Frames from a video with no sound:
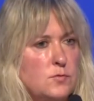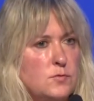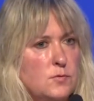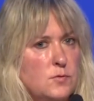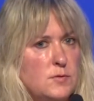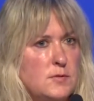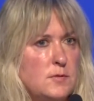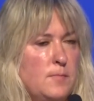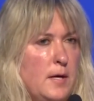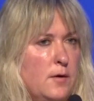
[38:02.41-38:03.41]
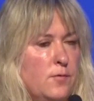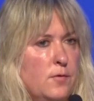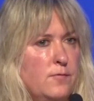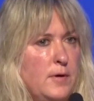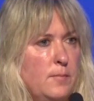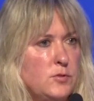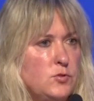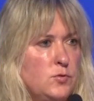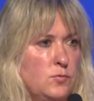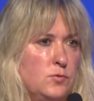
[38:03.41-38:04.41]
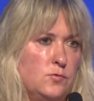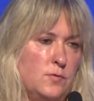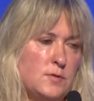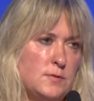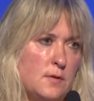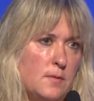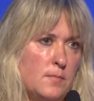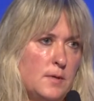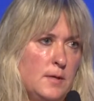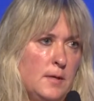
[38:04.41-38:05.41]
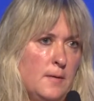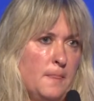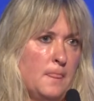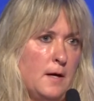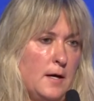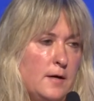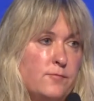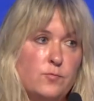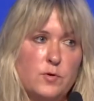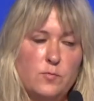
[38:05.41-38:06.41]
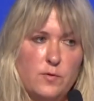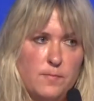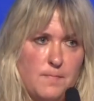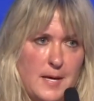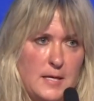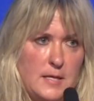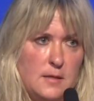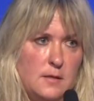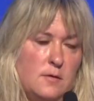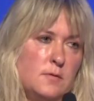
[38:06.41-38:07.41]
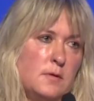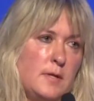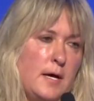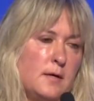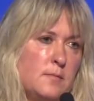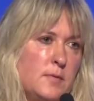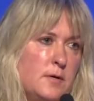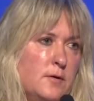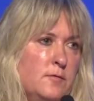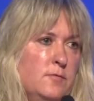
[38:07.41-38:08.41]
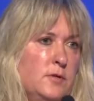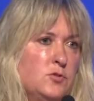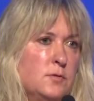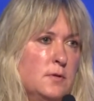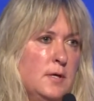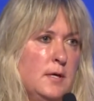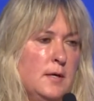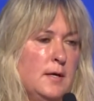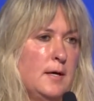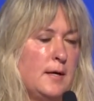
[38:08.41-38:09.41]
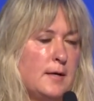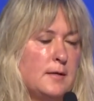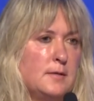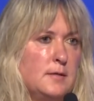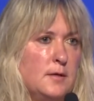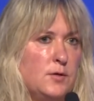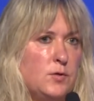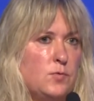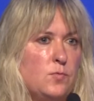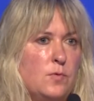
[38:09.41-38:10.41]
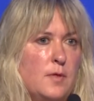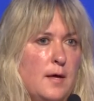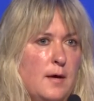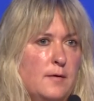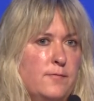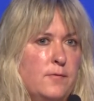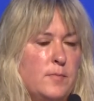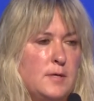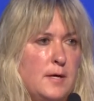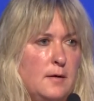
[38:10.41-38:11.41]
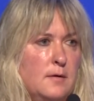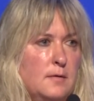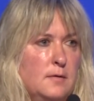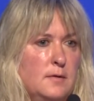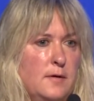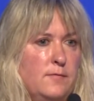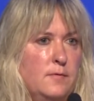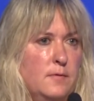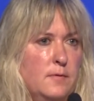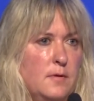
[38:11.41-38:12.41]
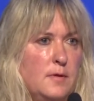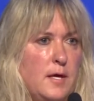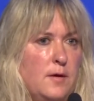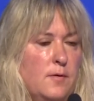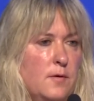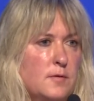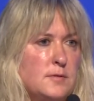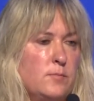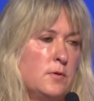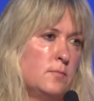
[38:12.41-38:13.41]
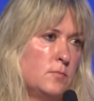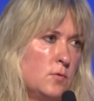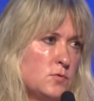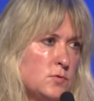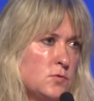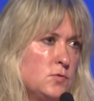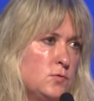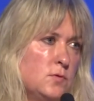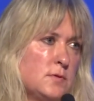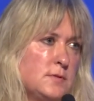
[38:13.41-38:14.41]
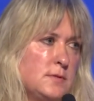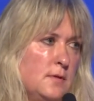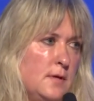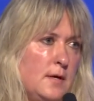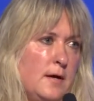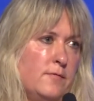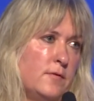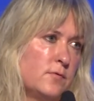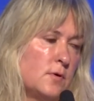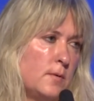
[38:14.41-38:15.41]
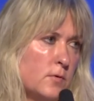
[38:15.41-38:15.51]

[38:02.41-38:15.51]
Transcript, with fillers: certs, it's a matter of how much do you trust them. I have worked with many here in the Latin American region, and I can tell you that from a technical level, they are some of the most astutest that I have ever come